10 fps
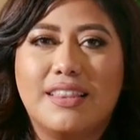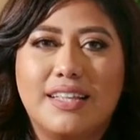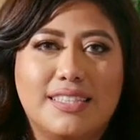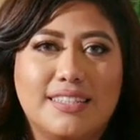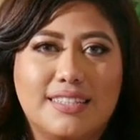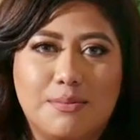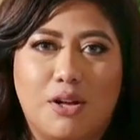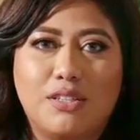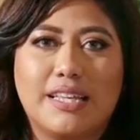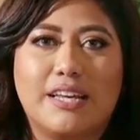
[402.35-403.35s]
that's in a
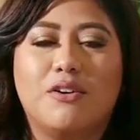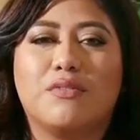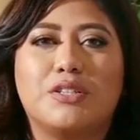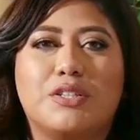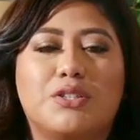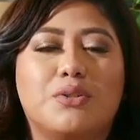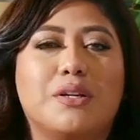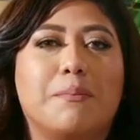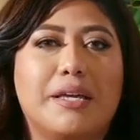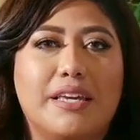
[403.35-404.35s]
small scale versus
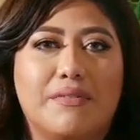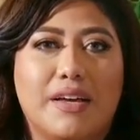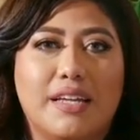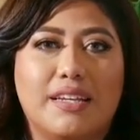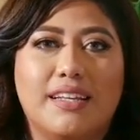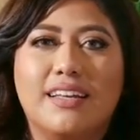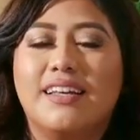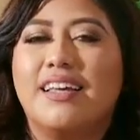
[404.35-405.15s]
doing a big event.